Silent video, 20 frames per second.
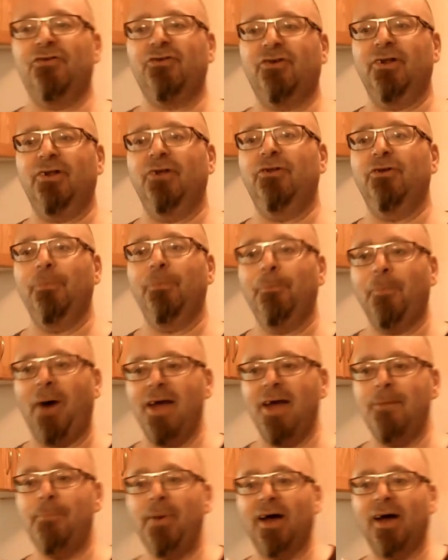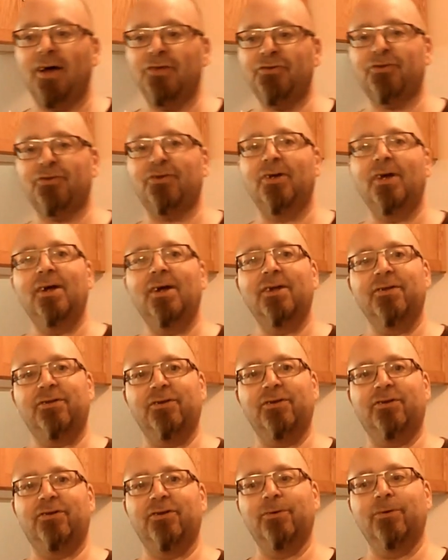going to do my best
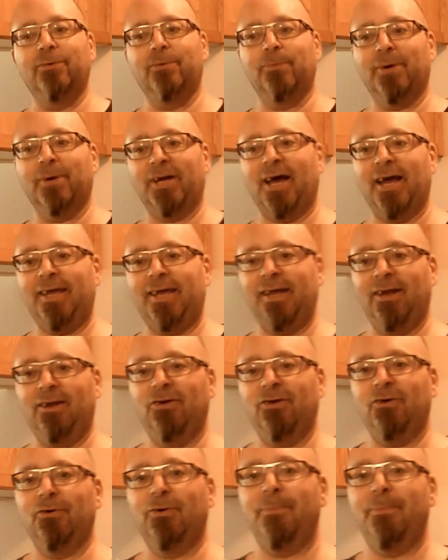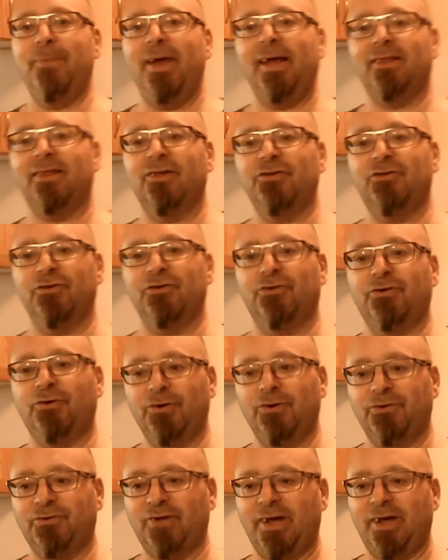to do what I can do to make this as
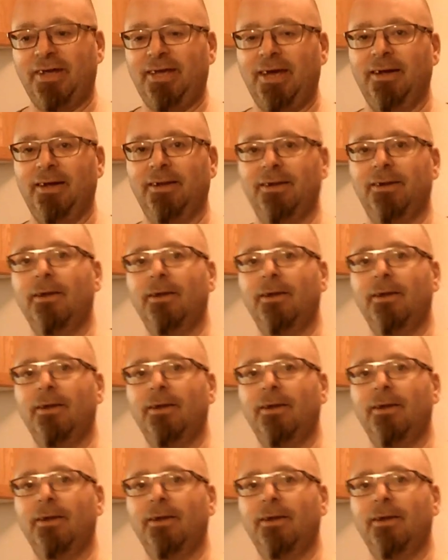good as I can.